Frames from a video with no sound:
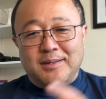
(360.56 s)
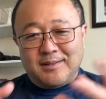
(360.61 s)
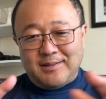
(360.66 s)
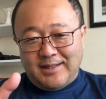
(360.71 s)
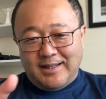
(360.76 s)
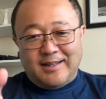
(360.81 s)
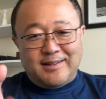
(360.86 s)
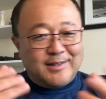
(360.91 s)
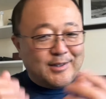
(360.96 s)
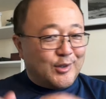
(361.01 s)

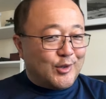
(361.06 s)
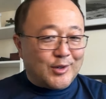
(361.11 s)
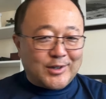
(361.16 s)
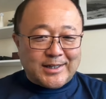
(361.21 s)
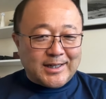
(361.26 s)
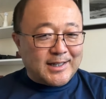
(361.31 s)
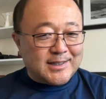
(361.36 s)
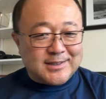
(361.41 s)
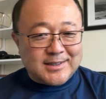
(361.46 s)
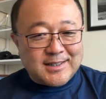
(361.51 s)
enter your
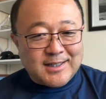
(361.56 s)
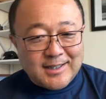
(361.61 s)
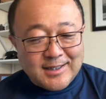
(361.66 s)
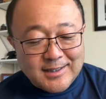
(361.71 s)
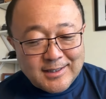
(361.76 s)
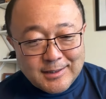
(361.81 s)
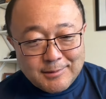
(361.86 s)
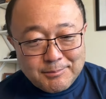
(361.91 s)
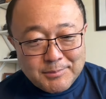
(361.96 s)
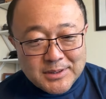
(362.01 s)
credit card
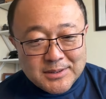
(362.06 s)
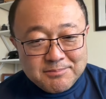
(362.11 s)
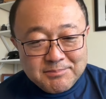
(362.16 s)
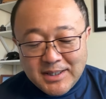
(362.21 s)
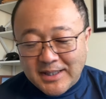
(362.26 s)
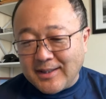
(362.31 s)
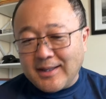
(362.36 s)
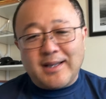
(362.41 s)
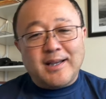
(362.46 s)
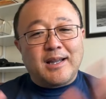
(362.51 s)
number,
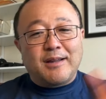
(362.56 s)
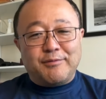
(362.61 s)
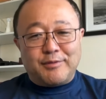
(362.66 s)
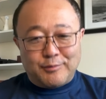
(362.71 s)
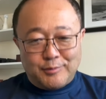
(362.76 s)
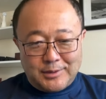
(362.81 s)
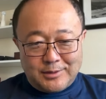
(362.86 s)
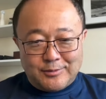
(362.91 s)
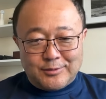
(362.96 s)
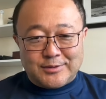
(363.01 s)
and then
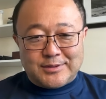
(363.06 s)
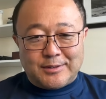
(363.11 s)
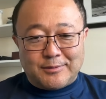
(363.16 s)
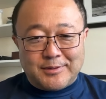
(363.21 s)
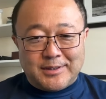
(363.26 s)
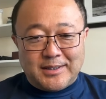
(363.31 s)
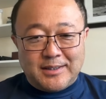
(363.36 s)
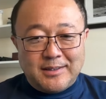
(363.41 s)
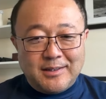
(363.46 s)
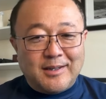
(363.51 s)
everyone goes
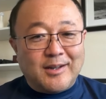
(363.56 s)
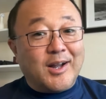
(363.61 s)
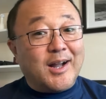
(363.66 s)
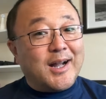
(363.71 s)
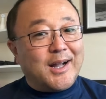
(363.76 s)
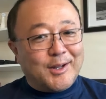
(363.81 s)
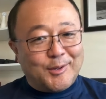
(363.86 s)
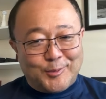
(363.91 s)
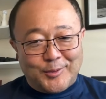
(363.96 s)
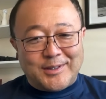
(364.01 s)
away.
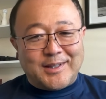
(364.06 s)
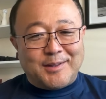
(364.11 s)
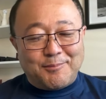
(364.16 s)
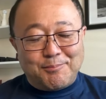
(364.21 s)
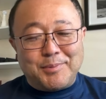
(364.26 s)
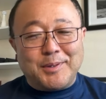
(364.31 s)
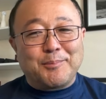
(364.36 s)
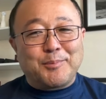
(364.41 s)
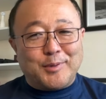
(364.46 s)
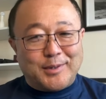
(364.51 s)
Okay,
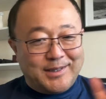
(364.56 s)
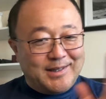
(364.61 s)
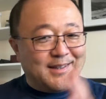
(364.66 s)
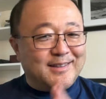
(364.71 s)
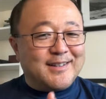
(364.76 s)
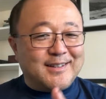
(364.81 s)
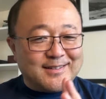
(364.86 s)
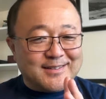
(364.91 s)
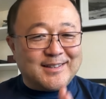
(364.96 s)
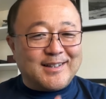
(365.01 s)
people are
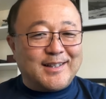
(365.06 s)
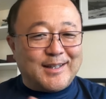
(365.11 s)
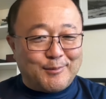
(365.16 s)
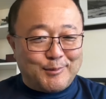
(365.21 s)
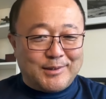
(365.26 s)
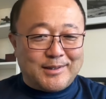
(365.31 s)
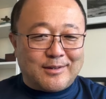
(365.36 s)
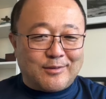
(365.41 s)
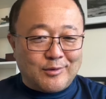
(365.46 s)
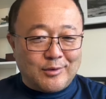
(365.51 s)
interested, they
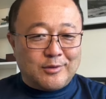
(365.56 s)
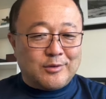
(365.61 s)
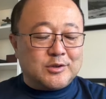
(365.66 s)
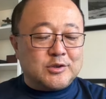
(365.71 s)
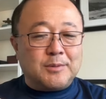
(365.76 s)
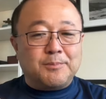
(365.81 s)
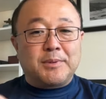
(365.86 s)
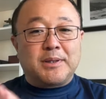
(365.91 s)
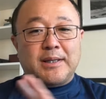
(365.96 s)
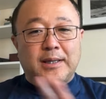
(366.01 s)
want a
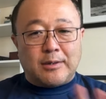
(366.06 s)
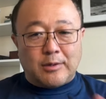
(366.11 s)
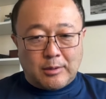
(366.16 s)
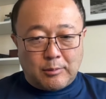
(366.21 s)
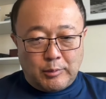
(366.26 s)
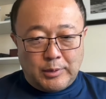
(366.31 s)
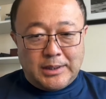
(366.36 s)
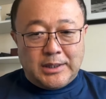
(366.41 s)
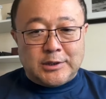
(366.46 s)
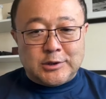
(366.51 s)
solution, but they're not
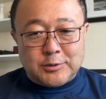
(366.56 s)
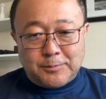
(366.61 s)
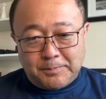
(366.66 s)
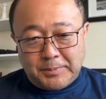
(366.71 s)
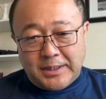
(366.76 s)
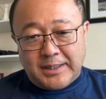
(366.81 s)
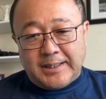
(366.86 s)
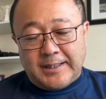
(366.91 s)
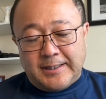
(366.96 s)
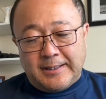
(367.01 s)
willing to
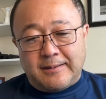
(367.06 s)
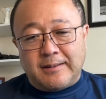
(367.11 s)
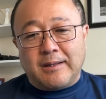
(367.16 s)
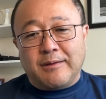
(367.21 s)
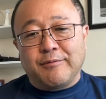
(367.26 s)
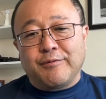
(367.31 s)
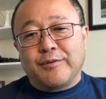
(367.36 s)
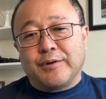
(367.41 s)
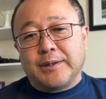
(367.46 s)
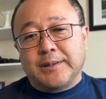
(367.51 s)
pay anything
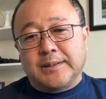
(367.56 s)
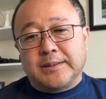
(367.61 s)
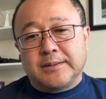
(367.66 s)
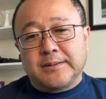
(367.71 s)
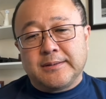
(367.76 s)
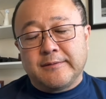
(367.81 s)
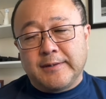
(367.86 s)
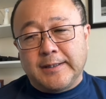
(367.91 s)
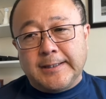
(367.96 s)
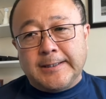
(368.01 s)
for it,
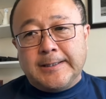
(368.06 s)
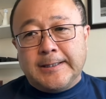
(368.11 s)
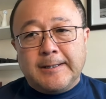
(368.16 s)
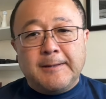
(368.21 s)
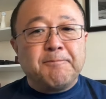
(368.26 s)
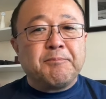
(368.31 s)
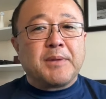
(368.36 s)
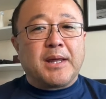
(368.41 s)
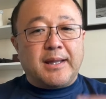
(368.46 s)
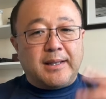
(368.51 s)
right?
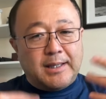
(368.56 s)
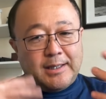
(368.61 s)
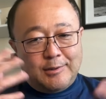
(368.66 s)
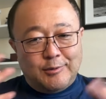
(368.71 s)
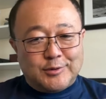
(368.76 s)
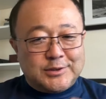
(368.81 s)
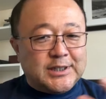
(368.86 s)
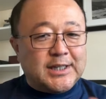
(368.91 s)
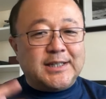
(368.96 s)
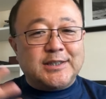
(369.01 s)
And then
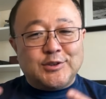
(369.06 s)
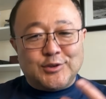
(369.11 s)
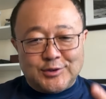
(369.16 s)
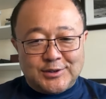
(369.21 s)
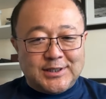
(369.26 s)
you change,